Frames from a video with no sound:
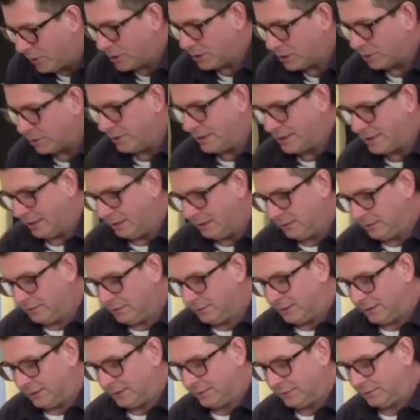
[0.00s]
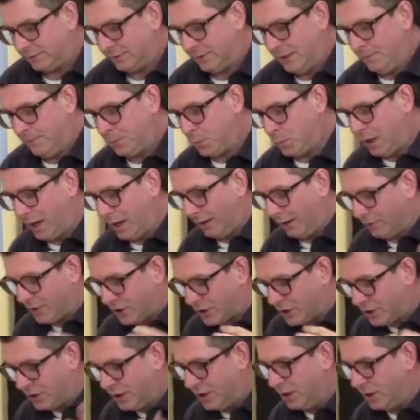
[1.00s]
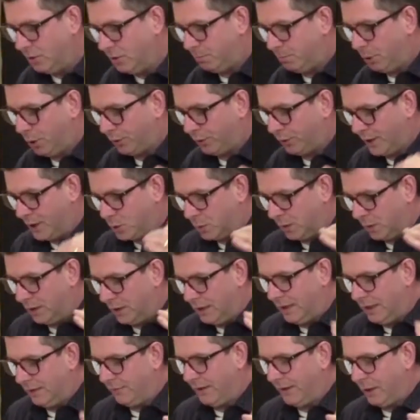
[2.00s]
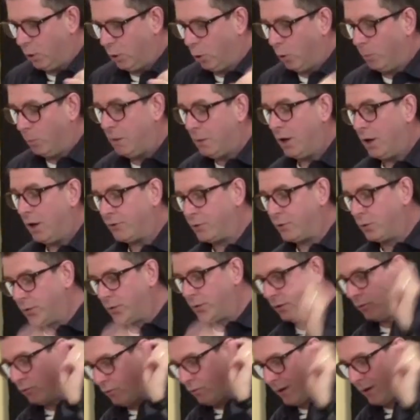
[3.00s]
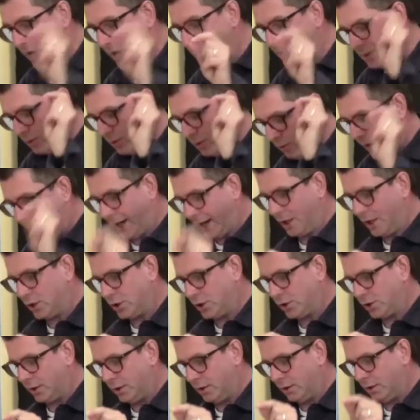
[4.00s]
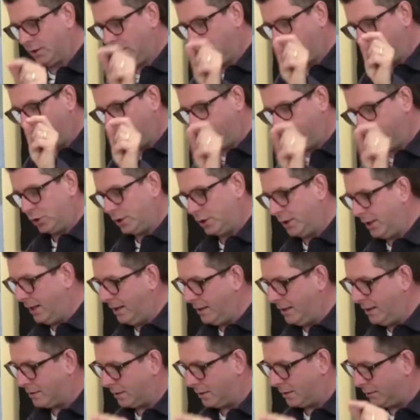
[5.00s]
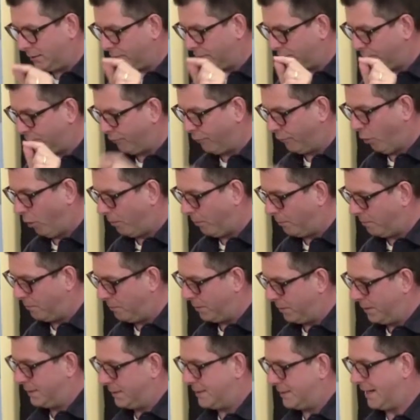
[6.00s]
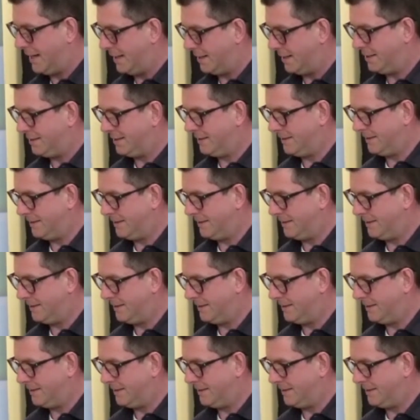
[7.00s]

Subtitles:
tells us we have this new birth into a living hope through the resurrection of Jesus from the dead.